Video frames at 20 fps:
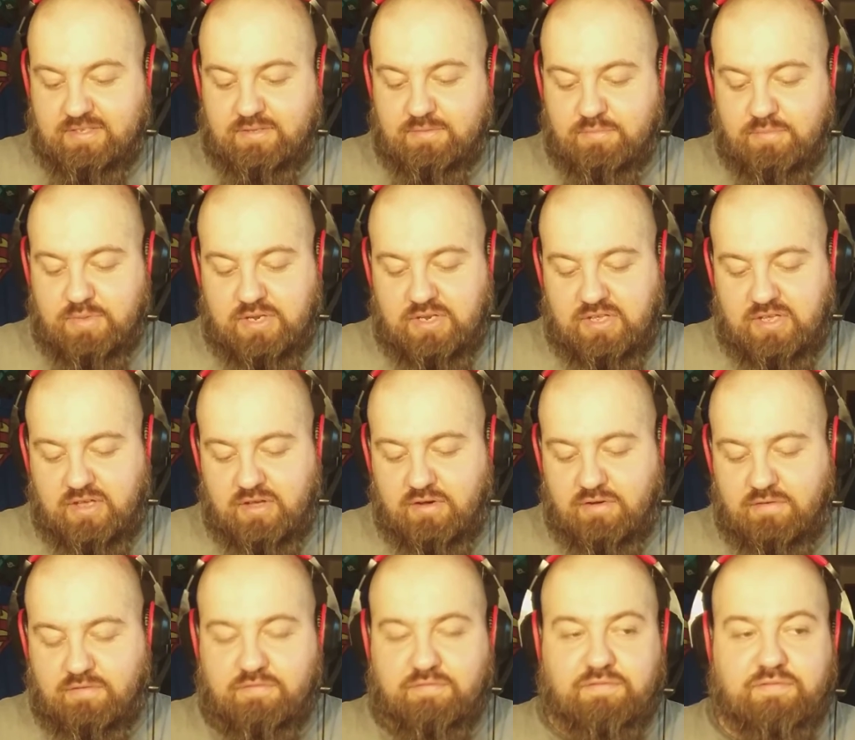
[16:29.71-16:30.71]
many
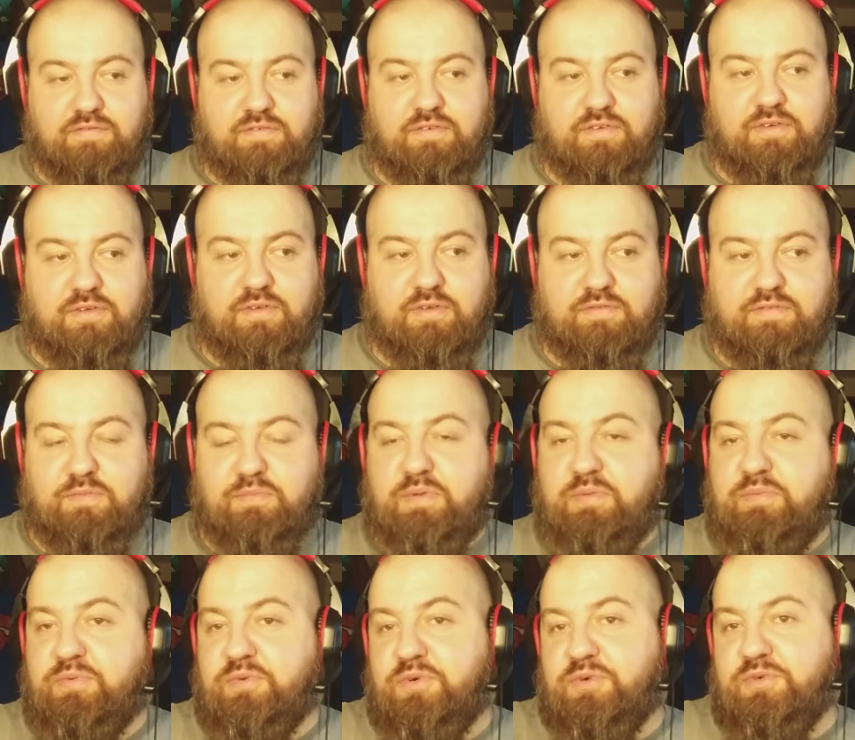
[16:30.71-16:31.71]
of the
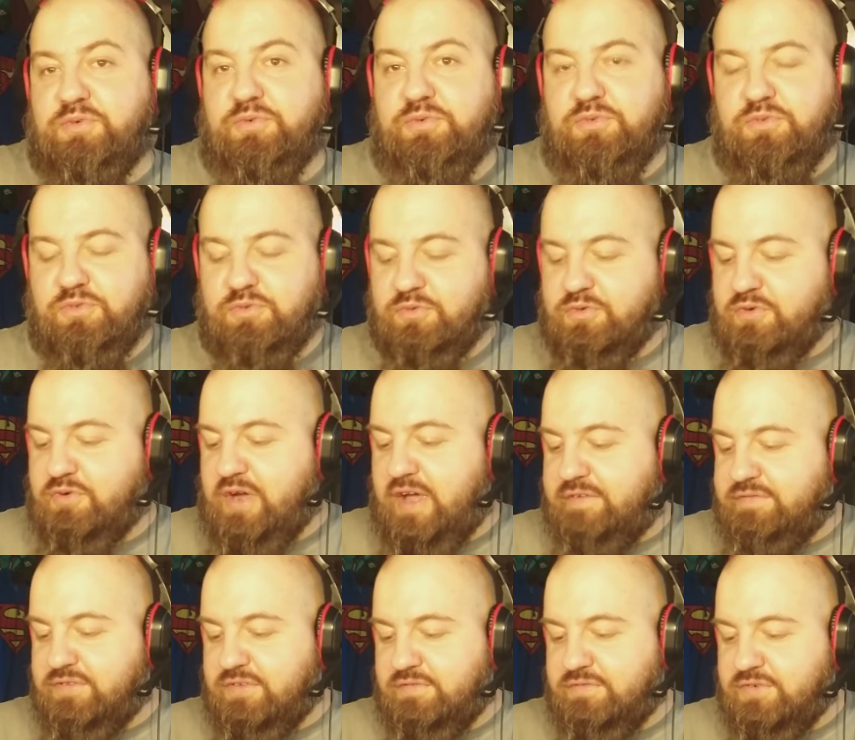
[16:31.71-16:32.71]
people who do
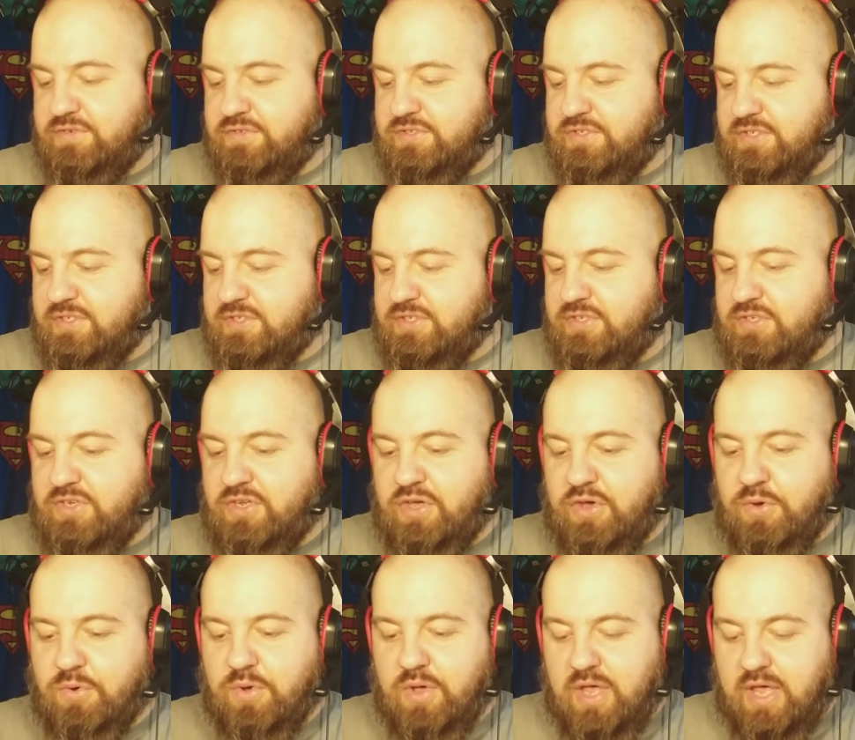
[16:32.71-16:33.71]
crafting for D&D
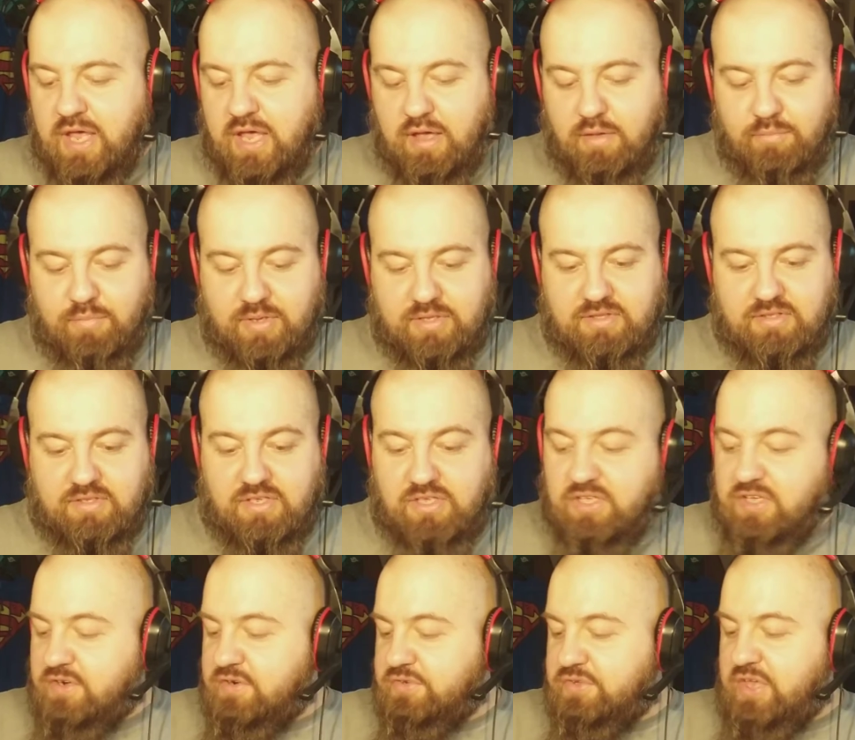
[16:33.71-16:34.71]
know. But
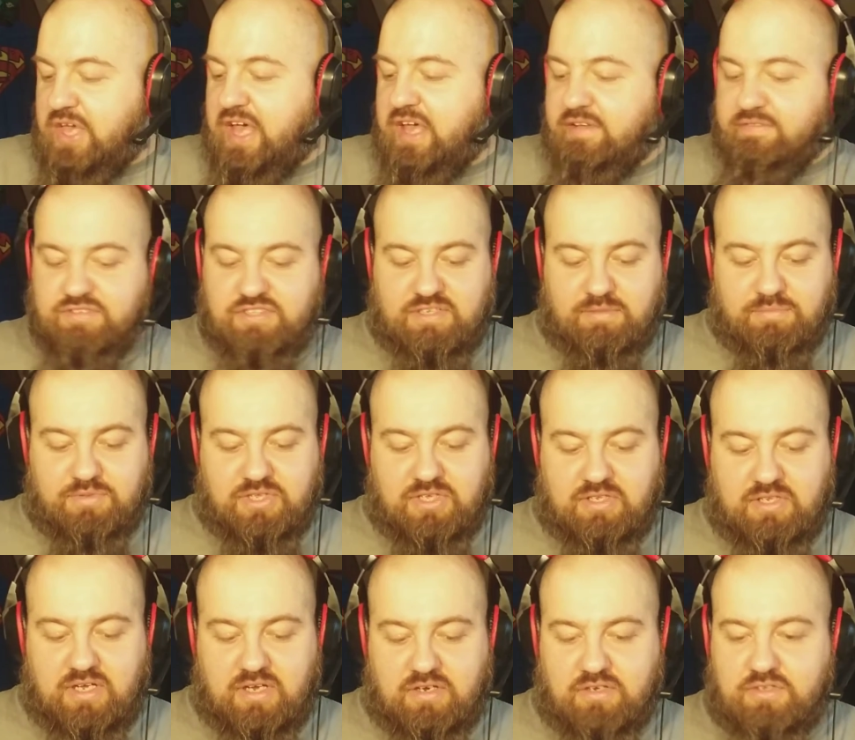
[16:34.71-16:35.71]
here you have
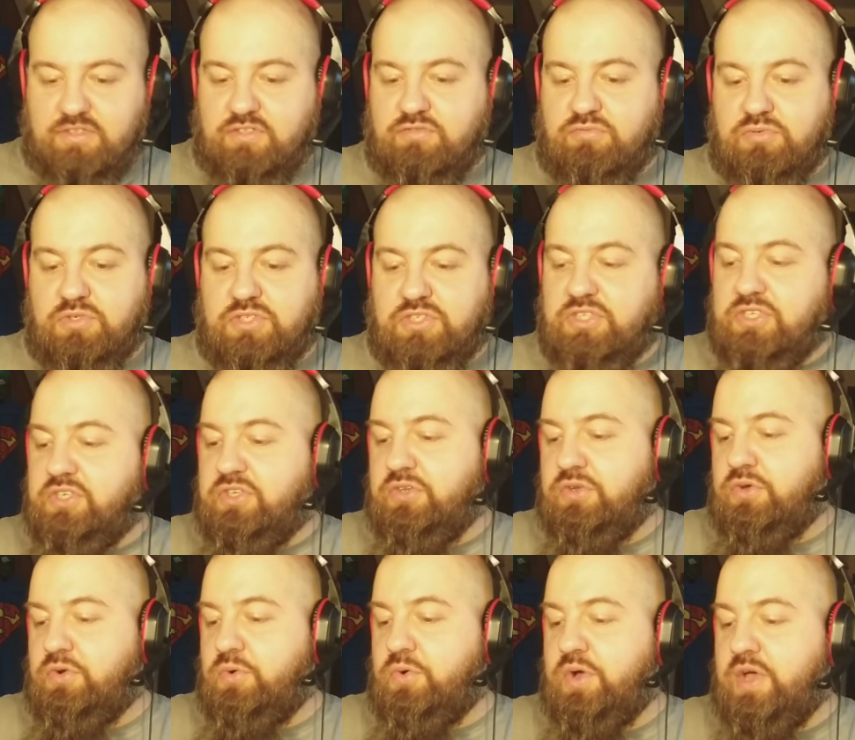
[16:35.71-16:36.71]
something that is really,
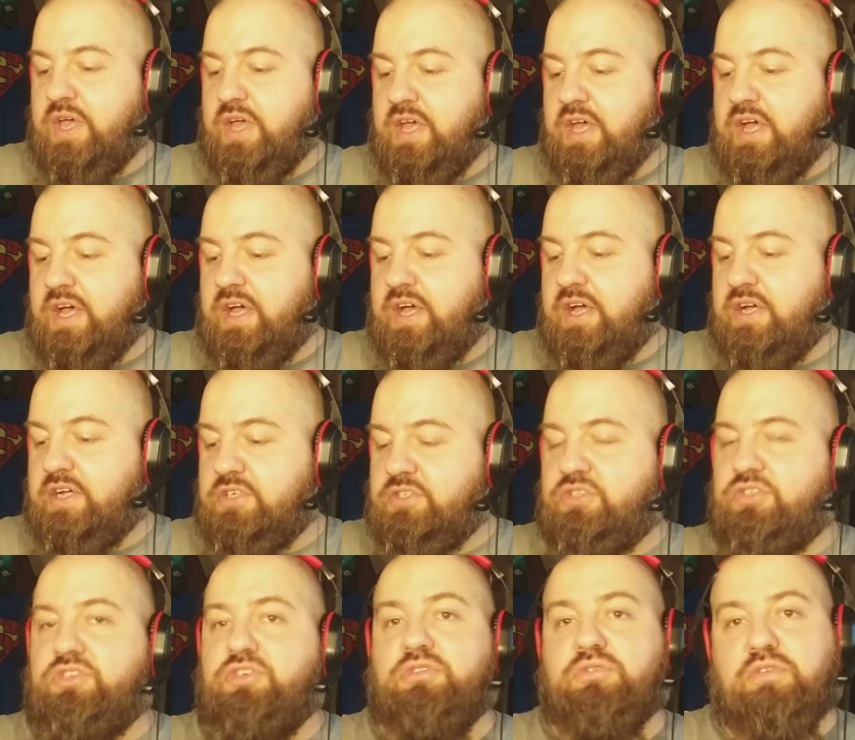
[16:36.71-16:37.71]

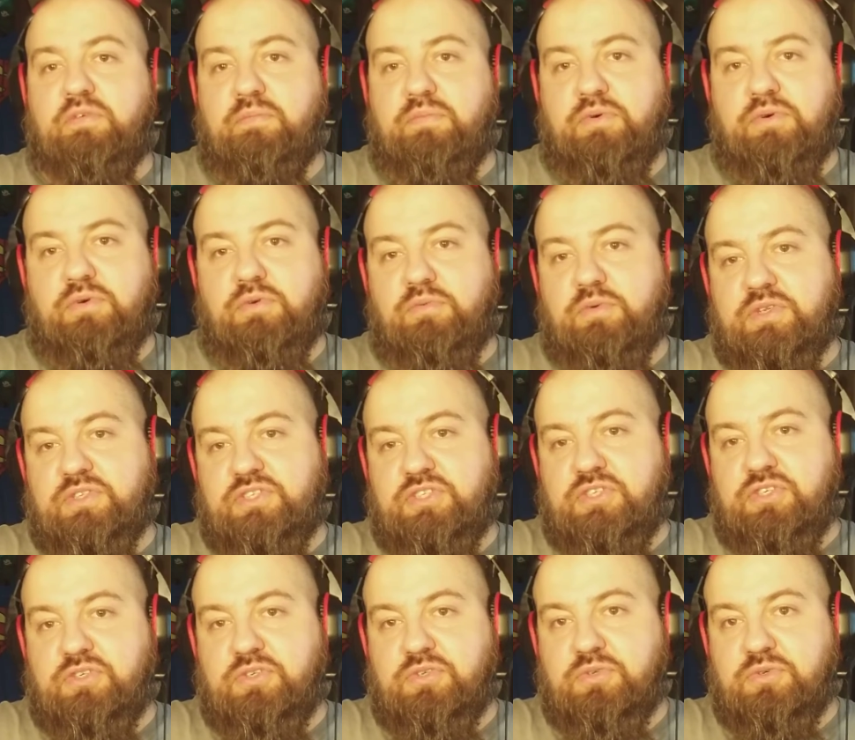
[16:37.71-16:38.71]
durable.
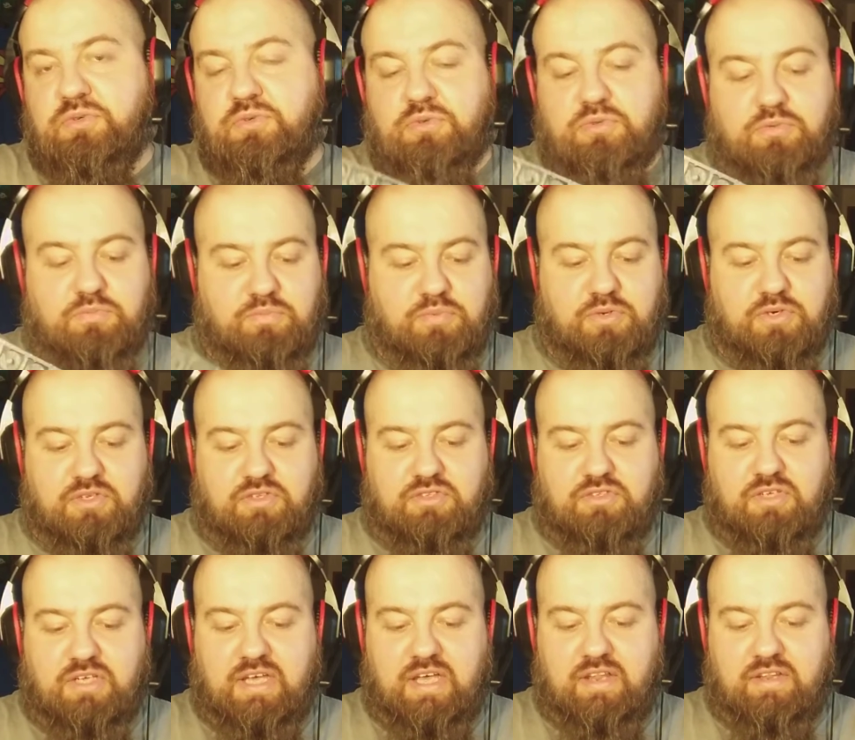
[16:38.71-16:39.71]
Once you put
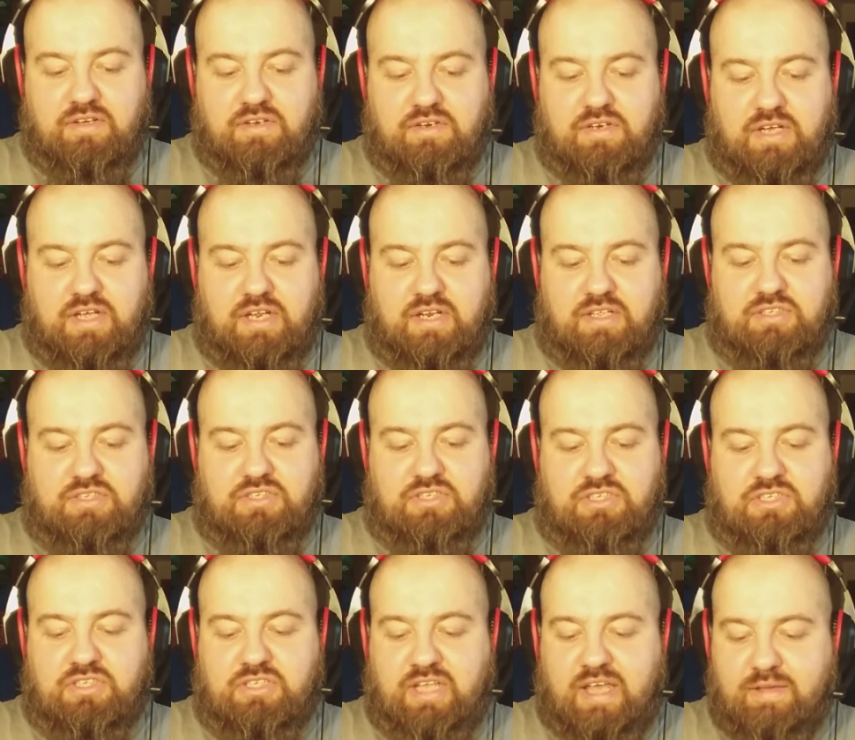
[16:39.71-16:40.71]
it together, it is
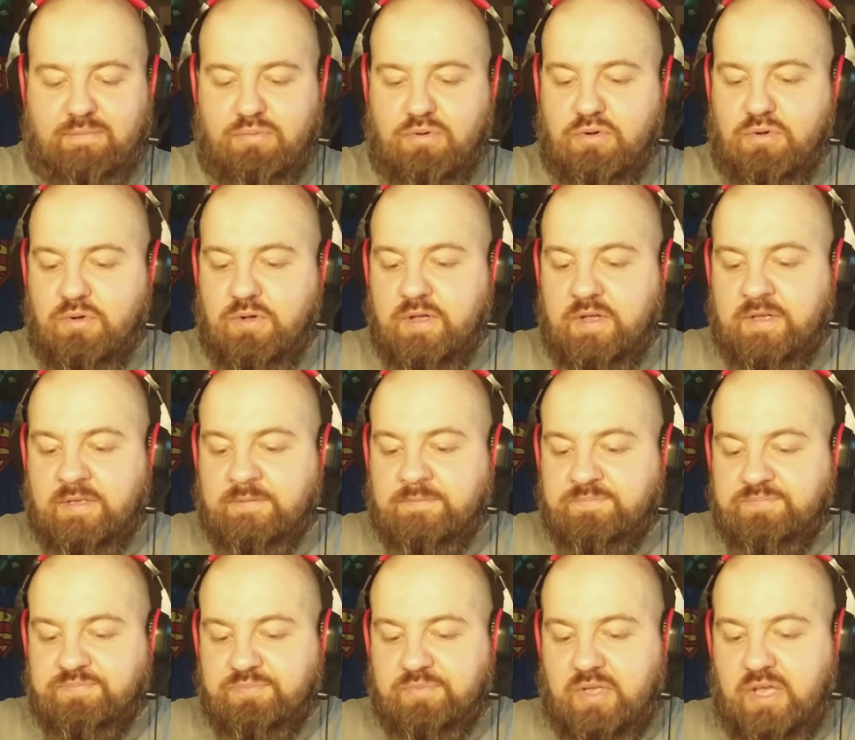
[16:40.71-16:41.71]
stable.
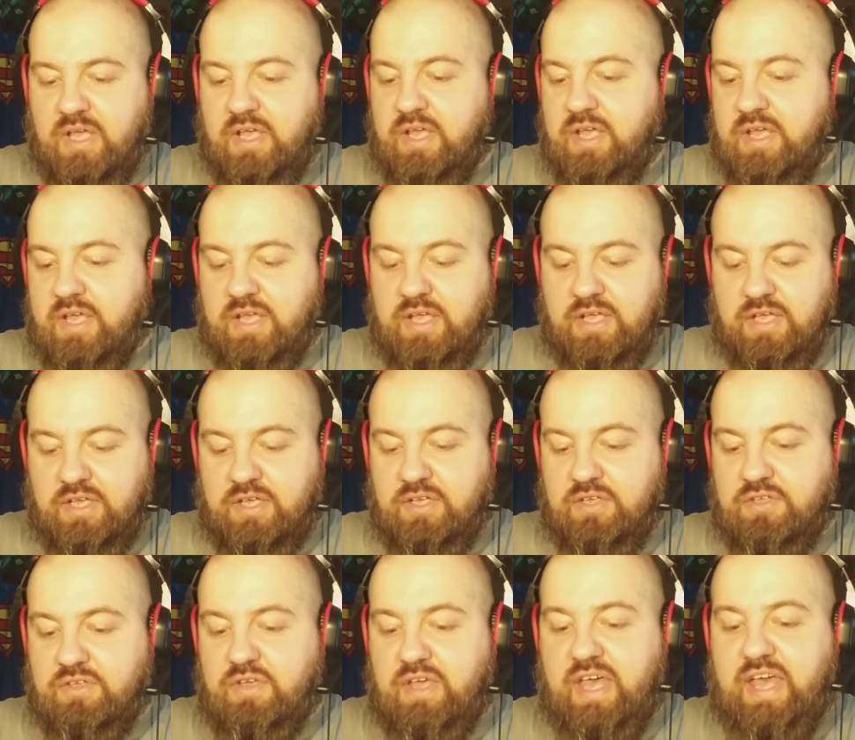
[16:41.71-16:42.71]
You